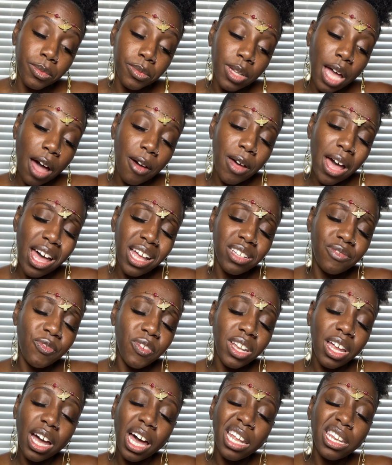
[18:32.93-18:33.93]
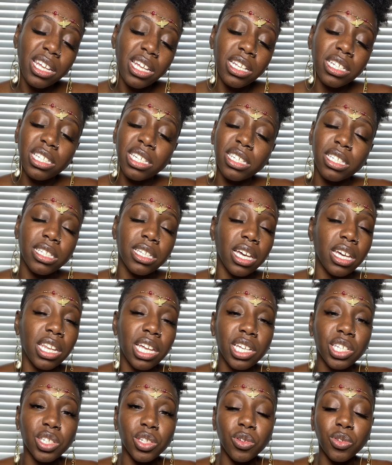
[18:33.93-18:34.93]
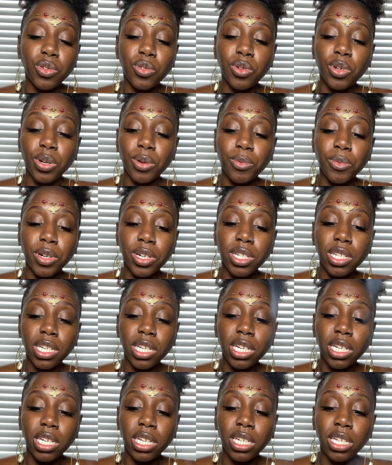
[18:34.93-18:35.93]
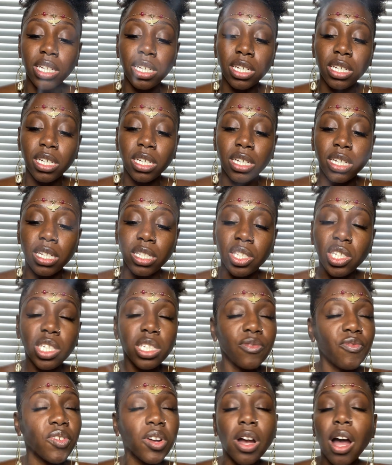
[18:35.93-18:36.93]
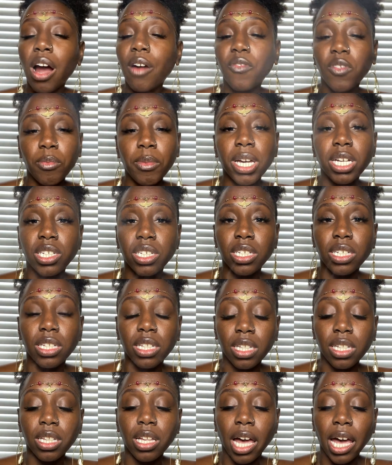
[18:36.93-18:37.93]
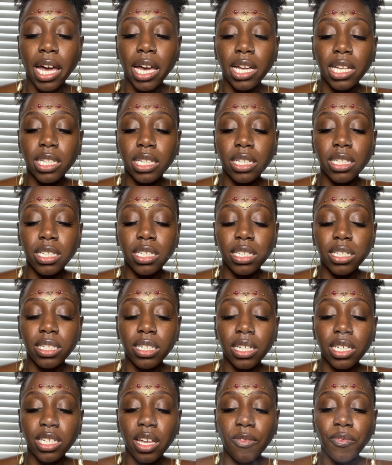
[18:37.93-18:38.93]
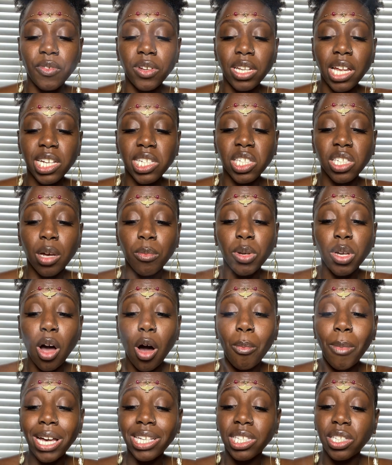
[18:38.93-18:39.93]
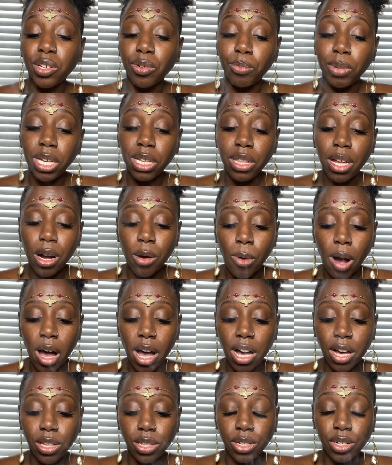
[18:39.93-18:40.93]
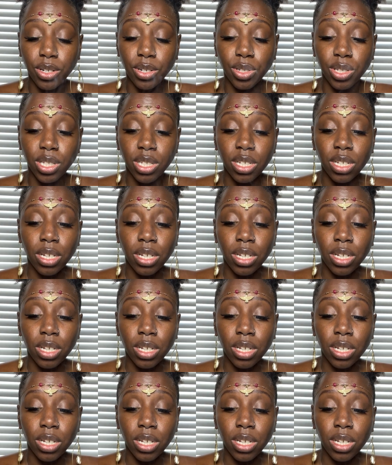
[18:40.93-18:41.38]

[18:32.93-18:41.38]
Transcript: I feel like I needed to say that so you can really, just for confirmation, like, because I feel like some of y'all might still be there while others